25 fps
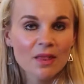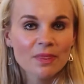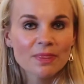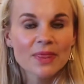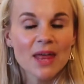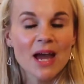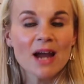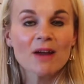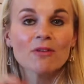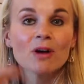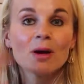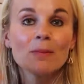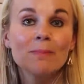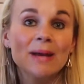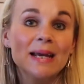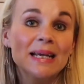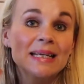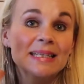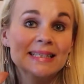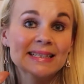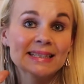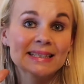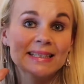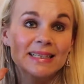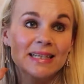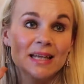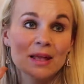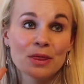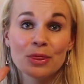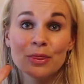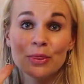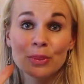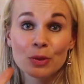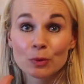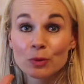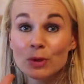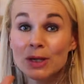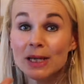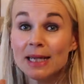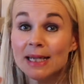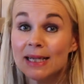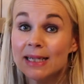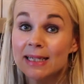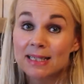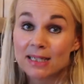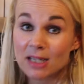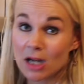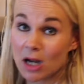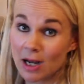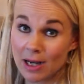There are basically
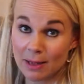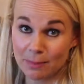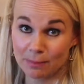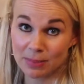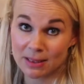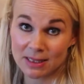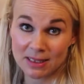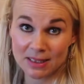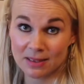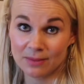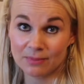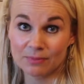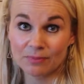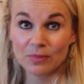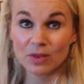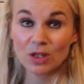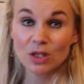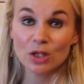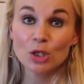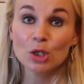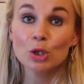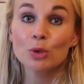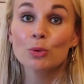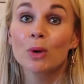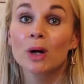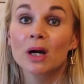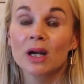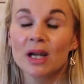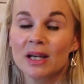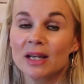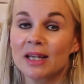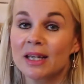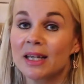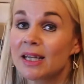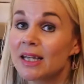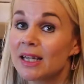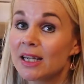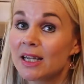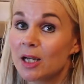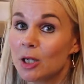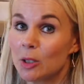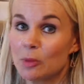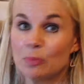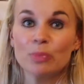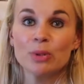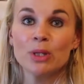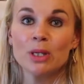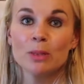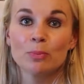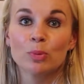three types that you are going to hear
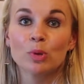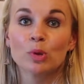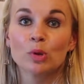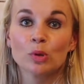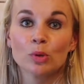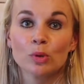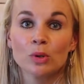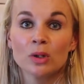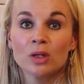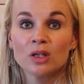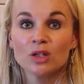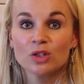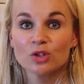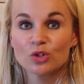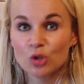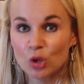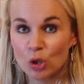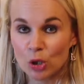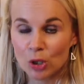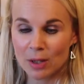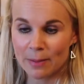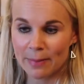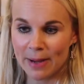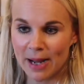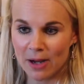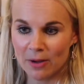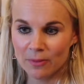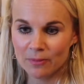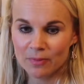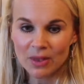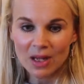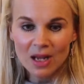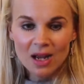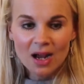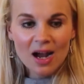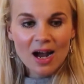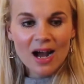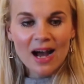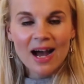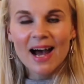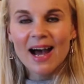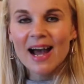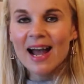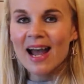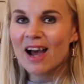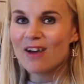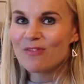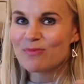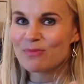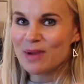people talk about.
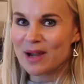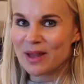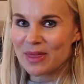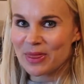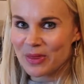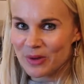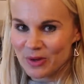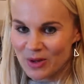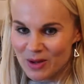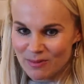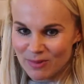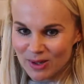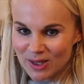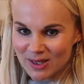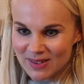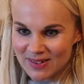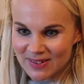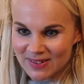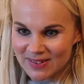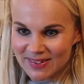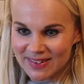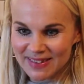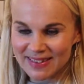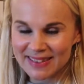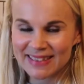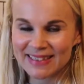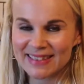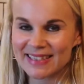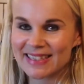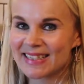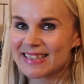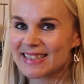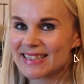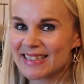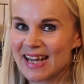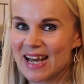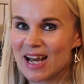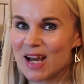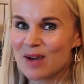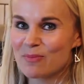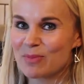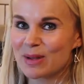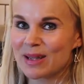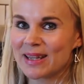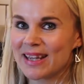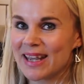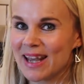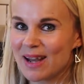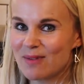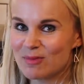I have my 3 bottles because I set up a
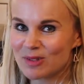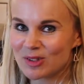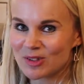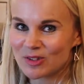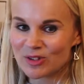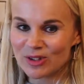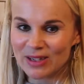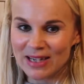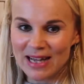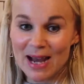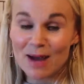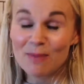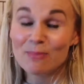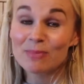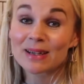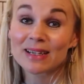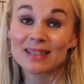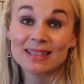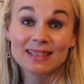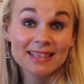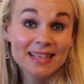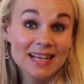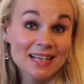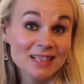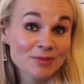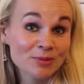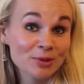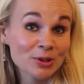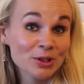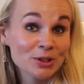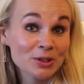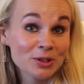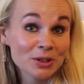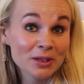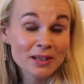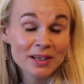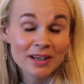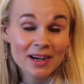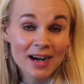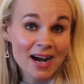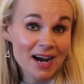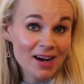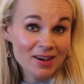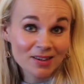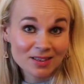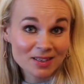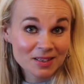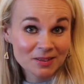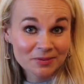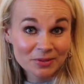chemistry lab, because that's what you do in your
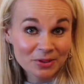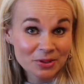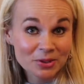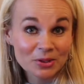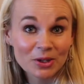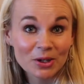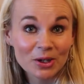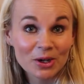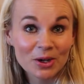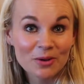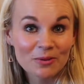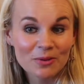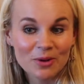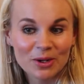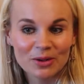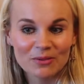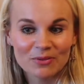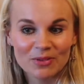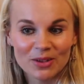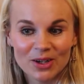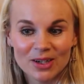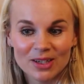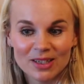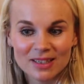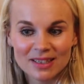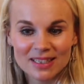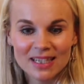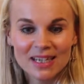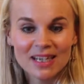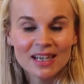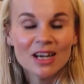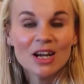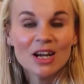house. Have you not got one of those?